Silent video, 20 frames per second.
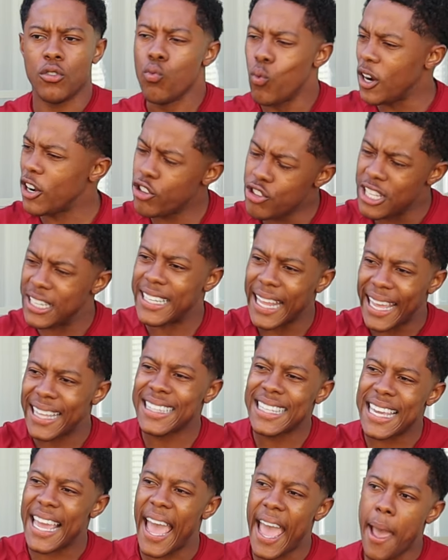What are the
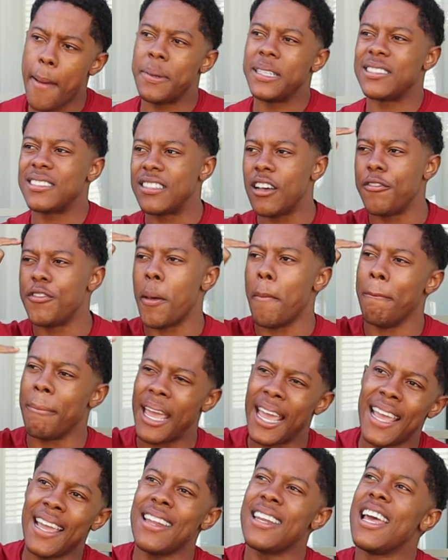daily habits of the
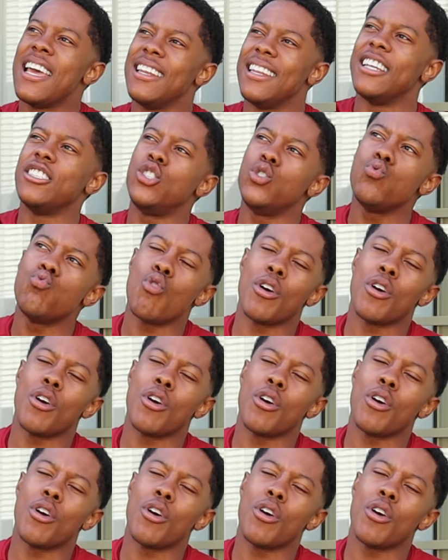man that you